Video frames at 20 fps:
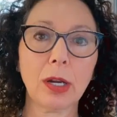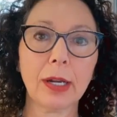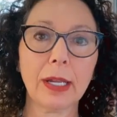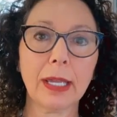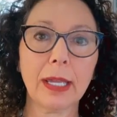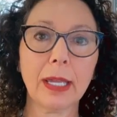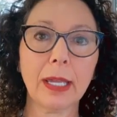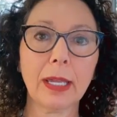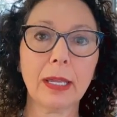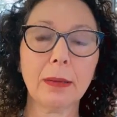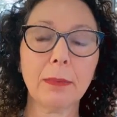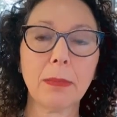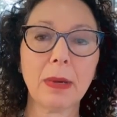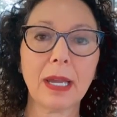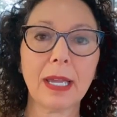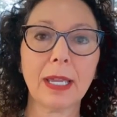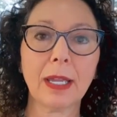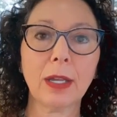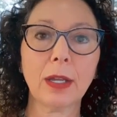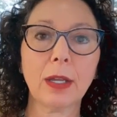are in
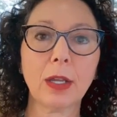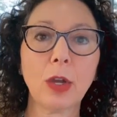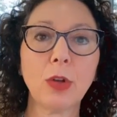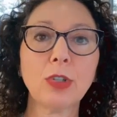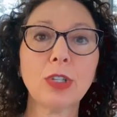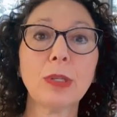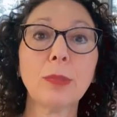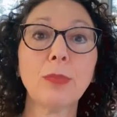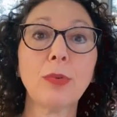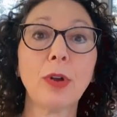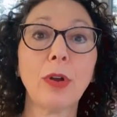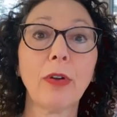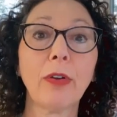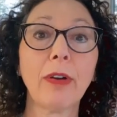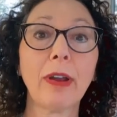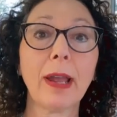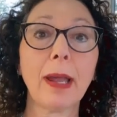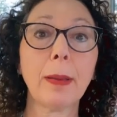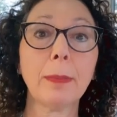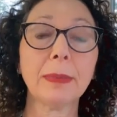my coaching
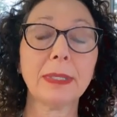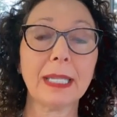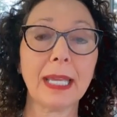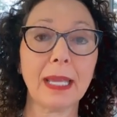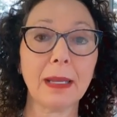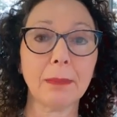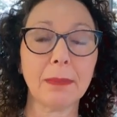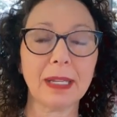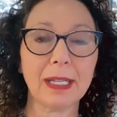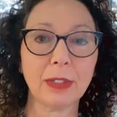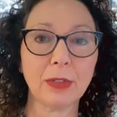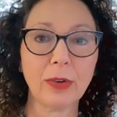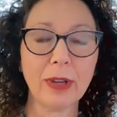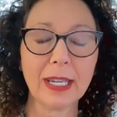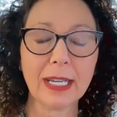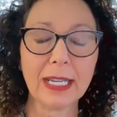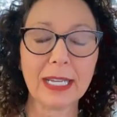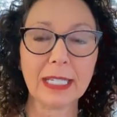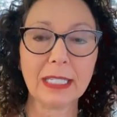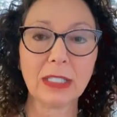programs and my
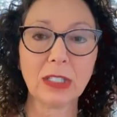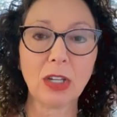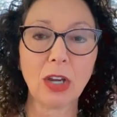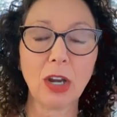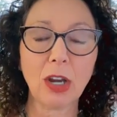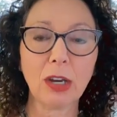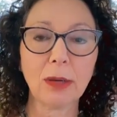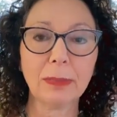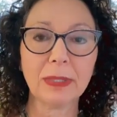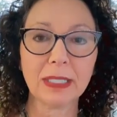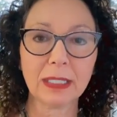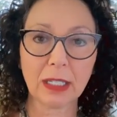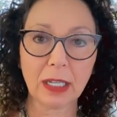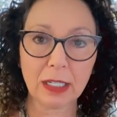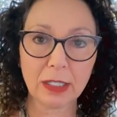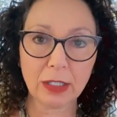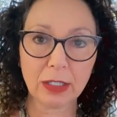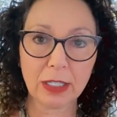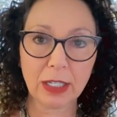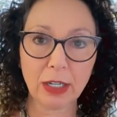trainings are
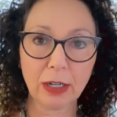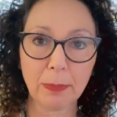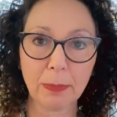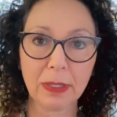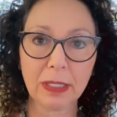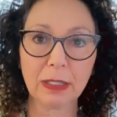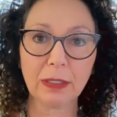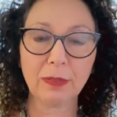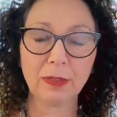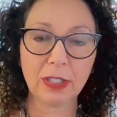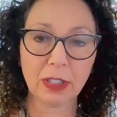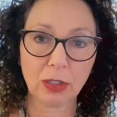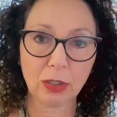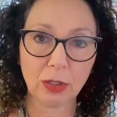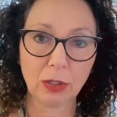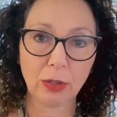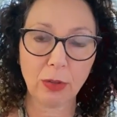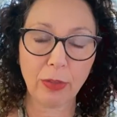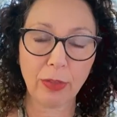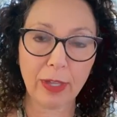massage therapists,
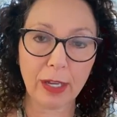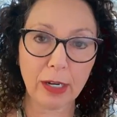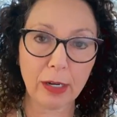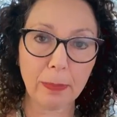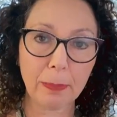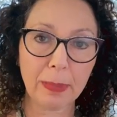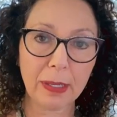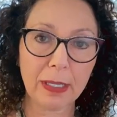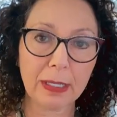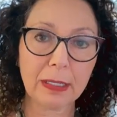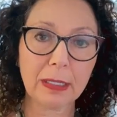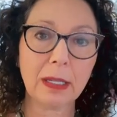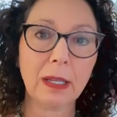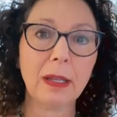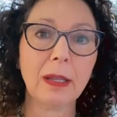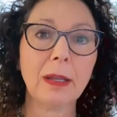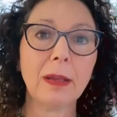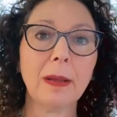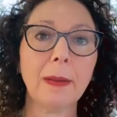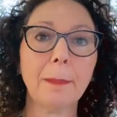physical therapists,
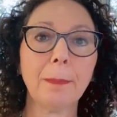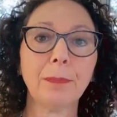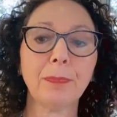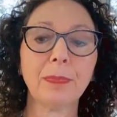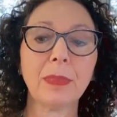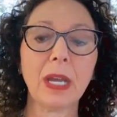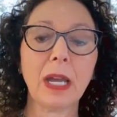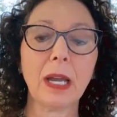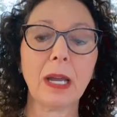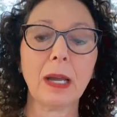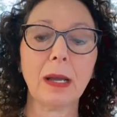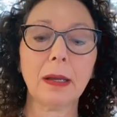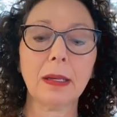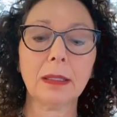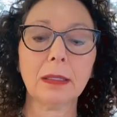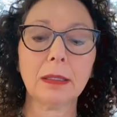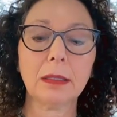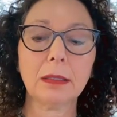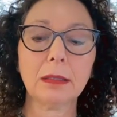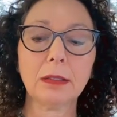
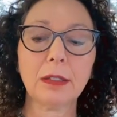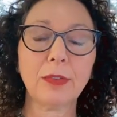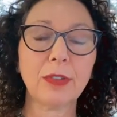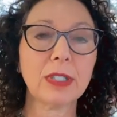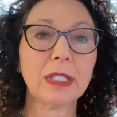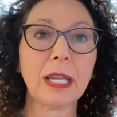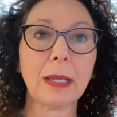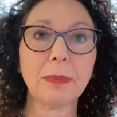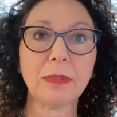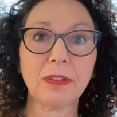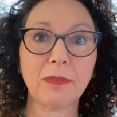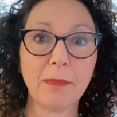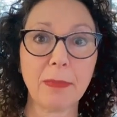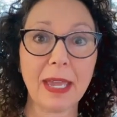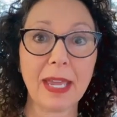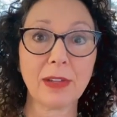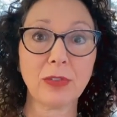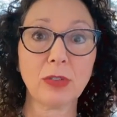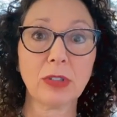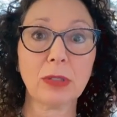different types of
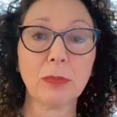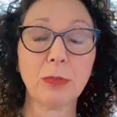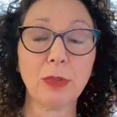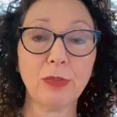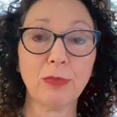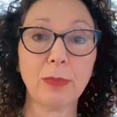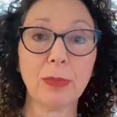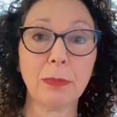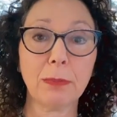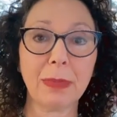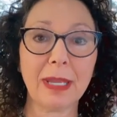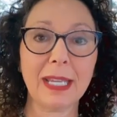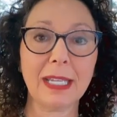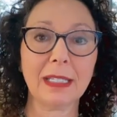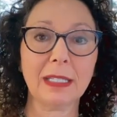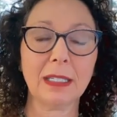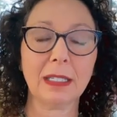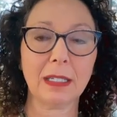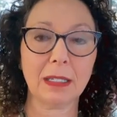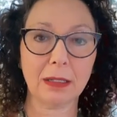manual and
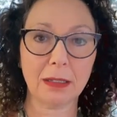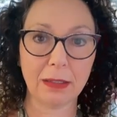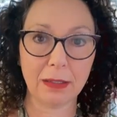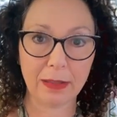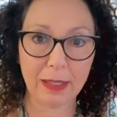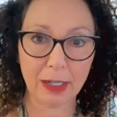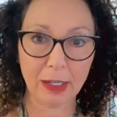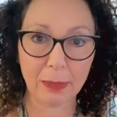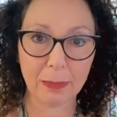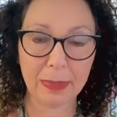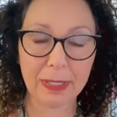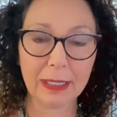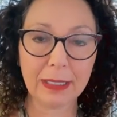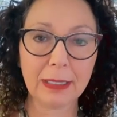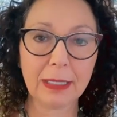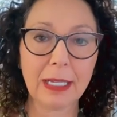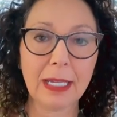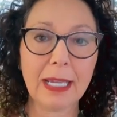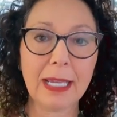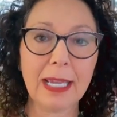movement-based
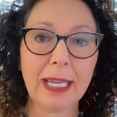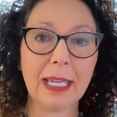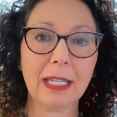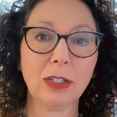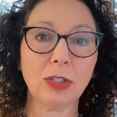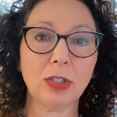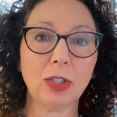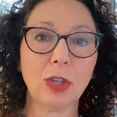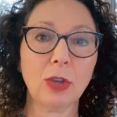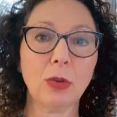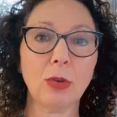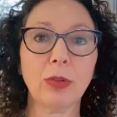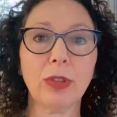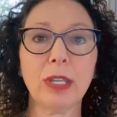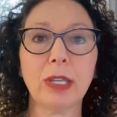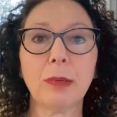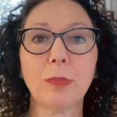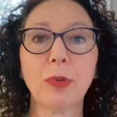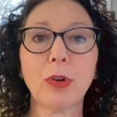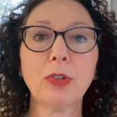therapists. And so
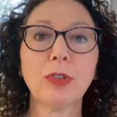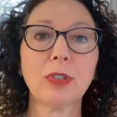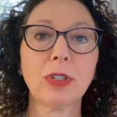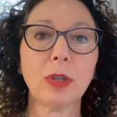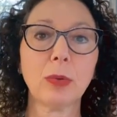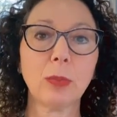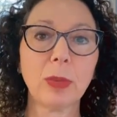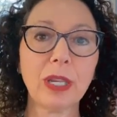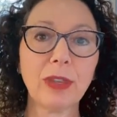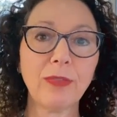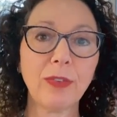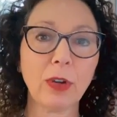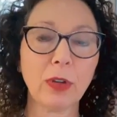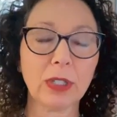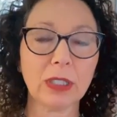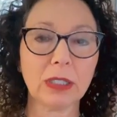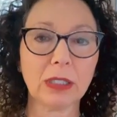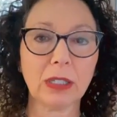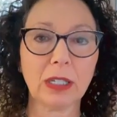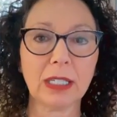the approach that we
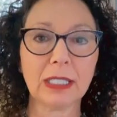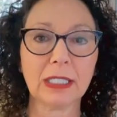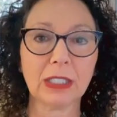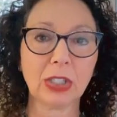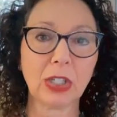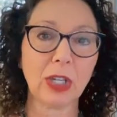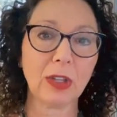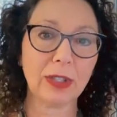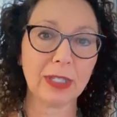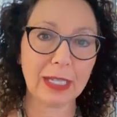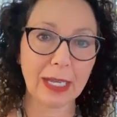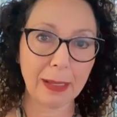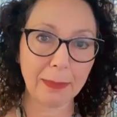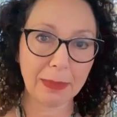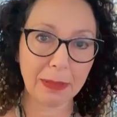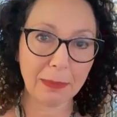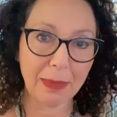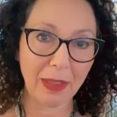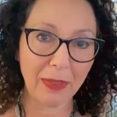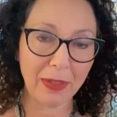focus on is called the
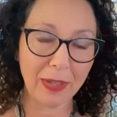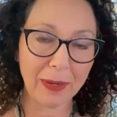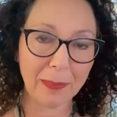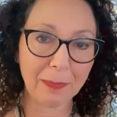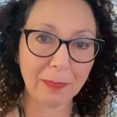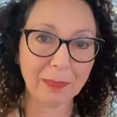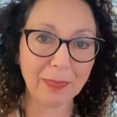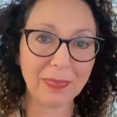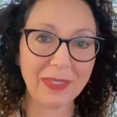Diamond Method.